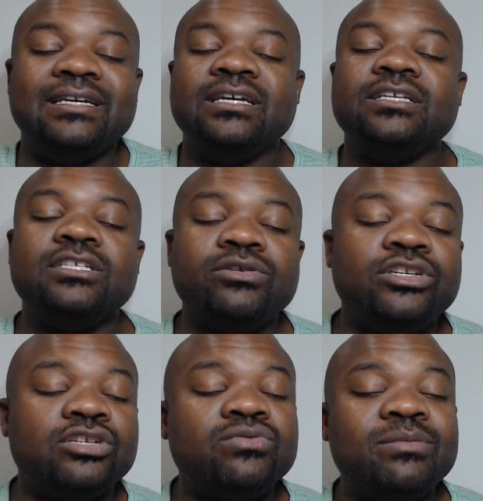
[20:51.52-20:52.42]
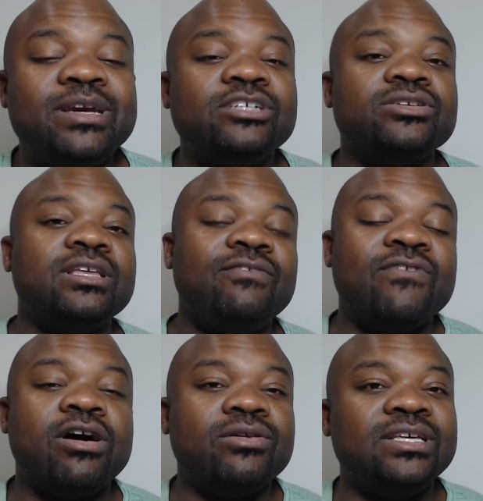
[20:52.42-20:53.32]
So you just want to make sure that you
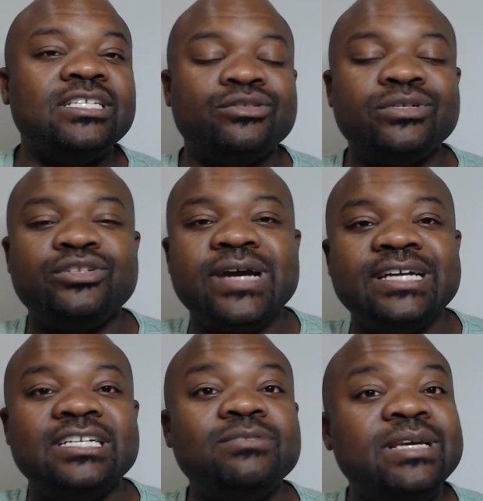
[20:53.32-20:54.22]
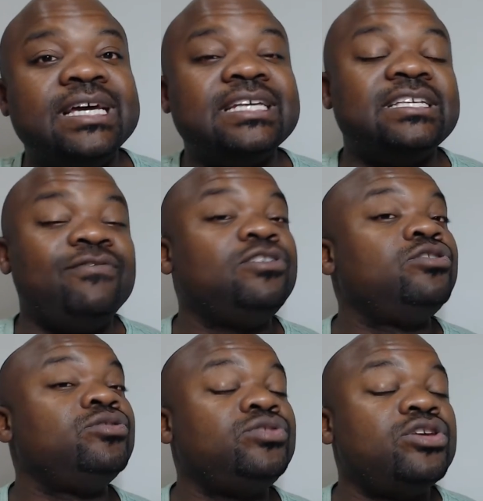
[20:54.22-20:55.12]
follow these three strategies because if you
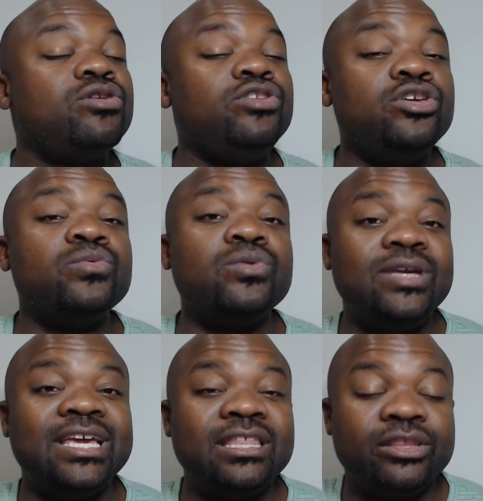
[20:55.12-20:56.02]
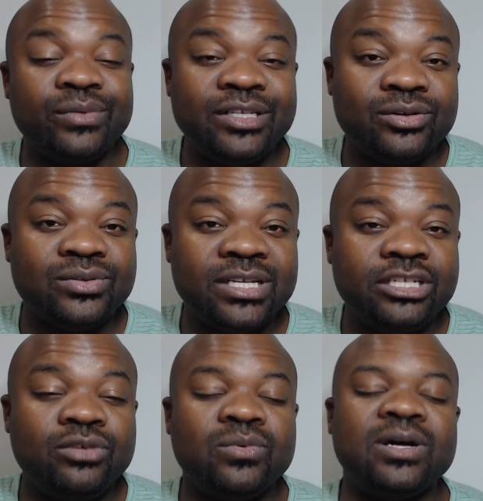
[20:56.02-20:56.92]
do so, you will get the results that
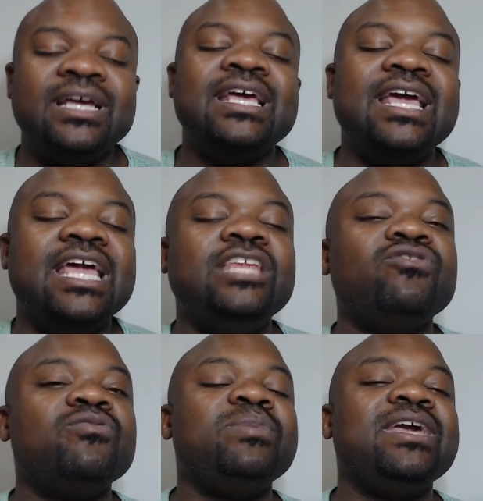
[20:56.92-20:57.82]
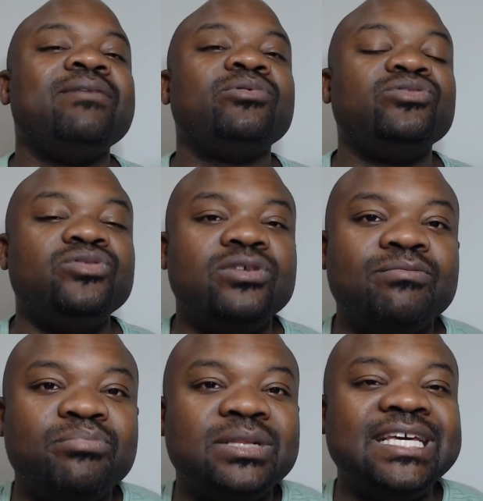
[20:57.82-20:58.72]
you want and you will be able to
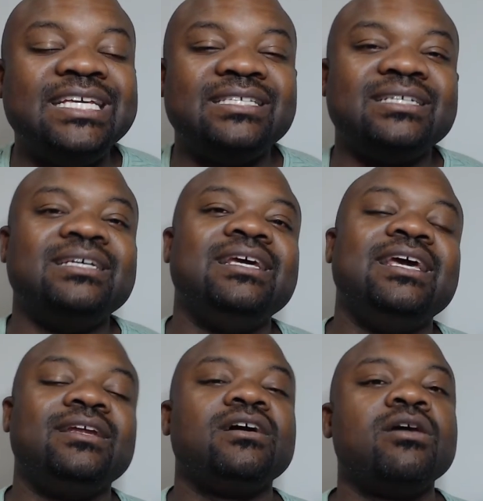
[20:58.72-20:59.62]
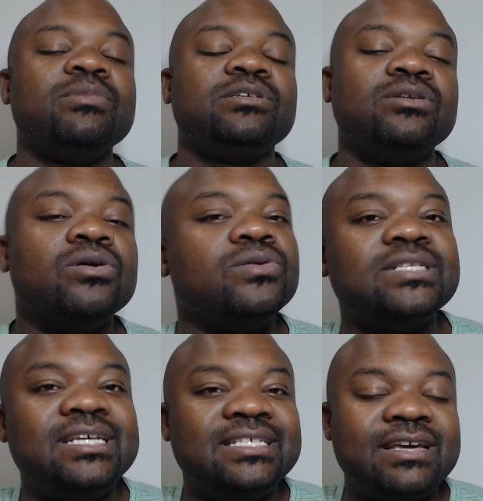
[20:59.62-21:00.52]
complete and accomplish the goals that
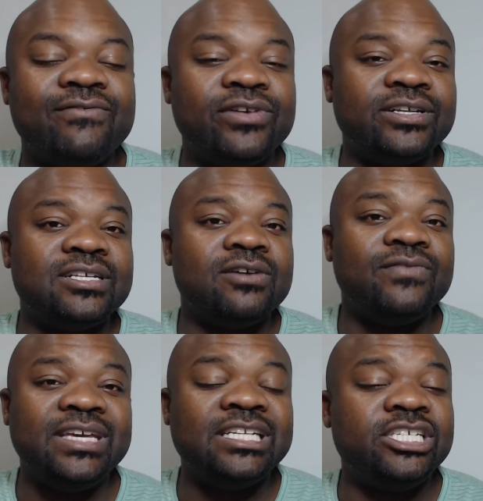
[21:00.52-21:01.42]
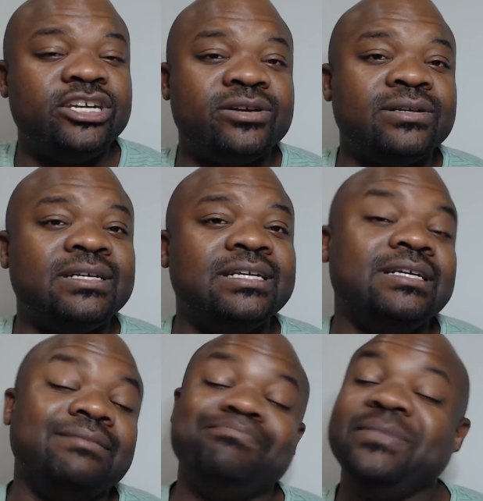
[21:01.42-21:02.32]
you set for yourself each year,
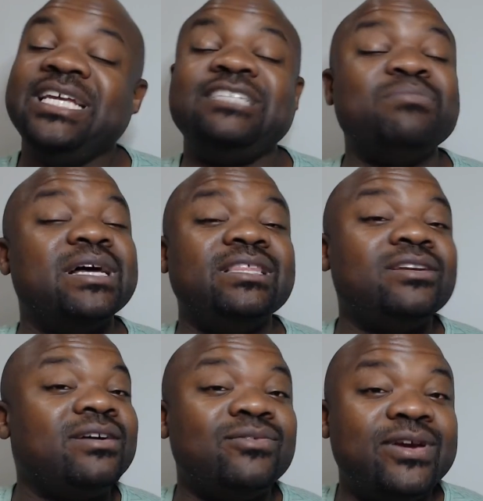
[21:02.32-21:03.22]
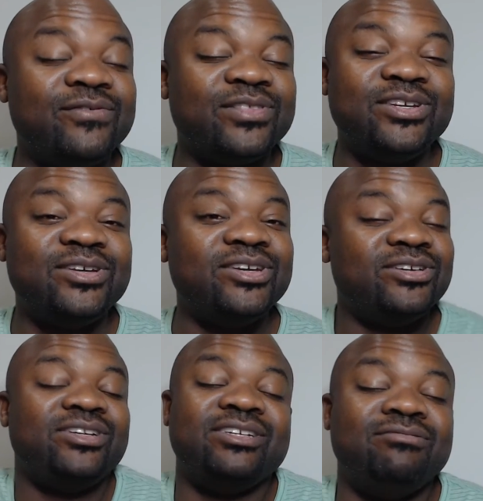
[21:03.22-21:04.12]
each month. You don't have to wait for the new year. You
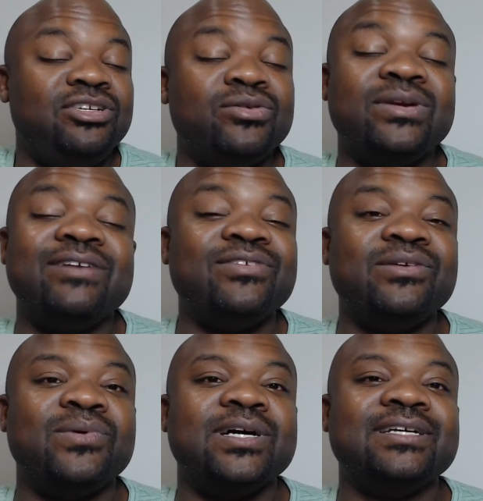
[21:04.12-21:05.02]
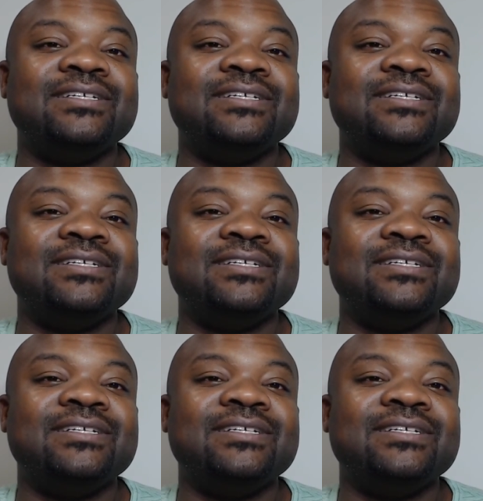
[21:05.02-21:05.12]
can do it whenever you want.